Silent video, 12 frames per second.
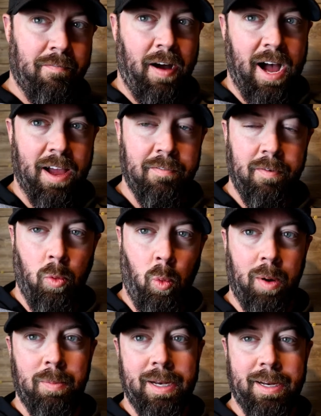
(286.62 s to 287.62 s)
five
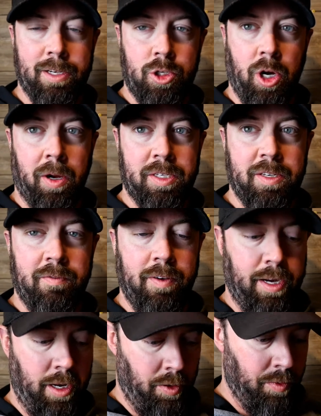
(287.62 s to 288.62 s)
one minute chunks of
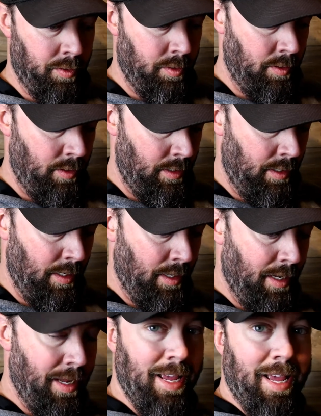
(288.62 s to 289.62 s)
video.
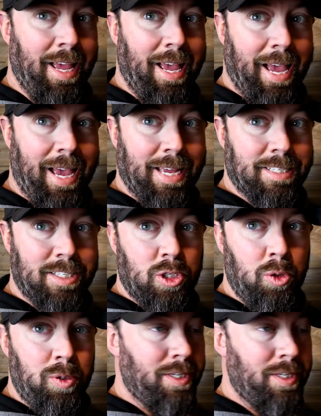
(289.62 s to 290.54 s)
As soon